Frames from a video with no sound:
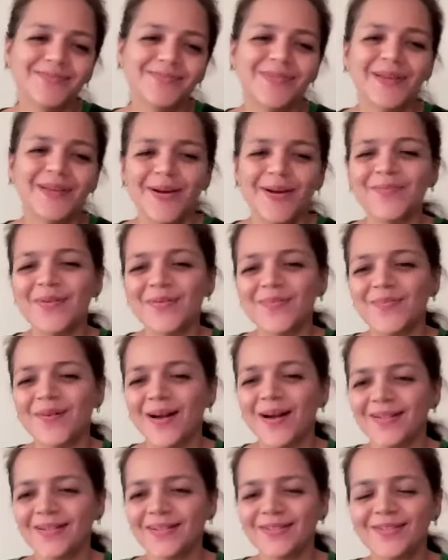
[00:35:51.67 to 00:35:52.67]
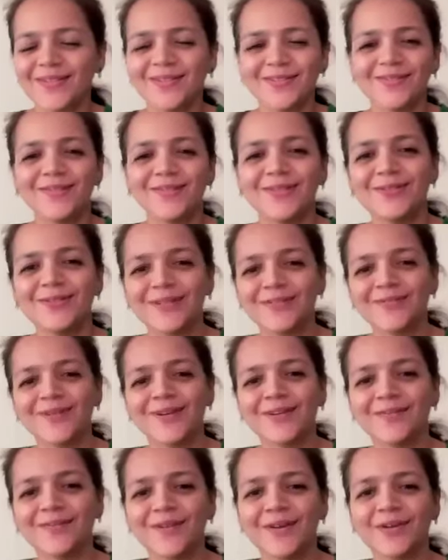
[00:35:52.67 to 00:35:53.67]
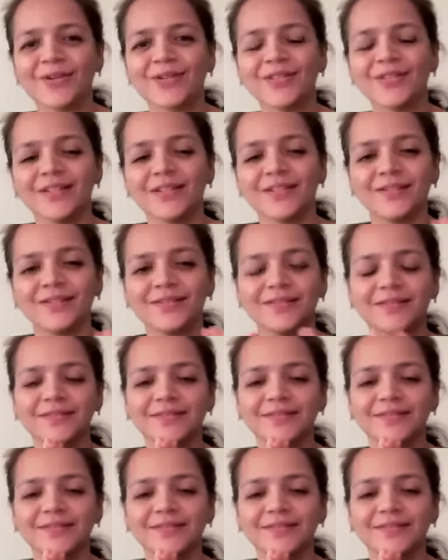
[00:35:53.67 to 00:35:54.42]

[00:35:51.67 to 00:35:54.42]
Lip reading: become a part of you in one way or the other.